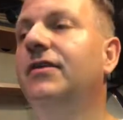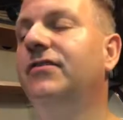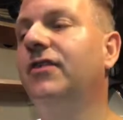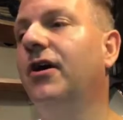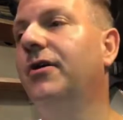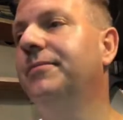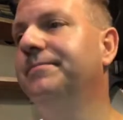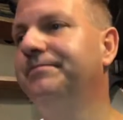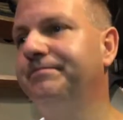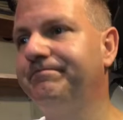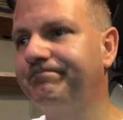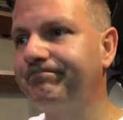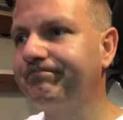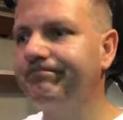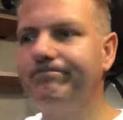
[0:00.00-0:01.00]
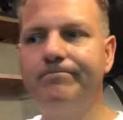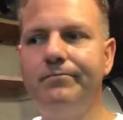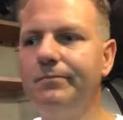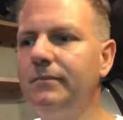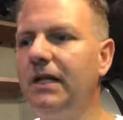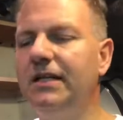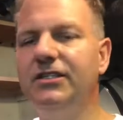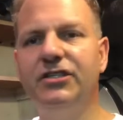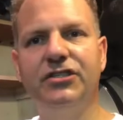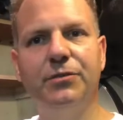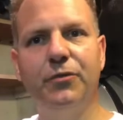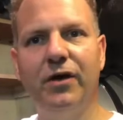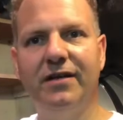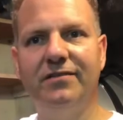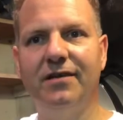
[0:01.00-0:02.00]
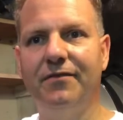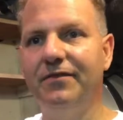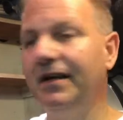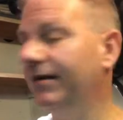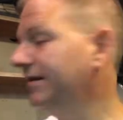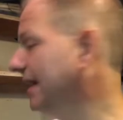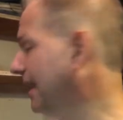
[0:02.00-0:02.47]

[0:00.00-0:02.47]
So just some great stuff there.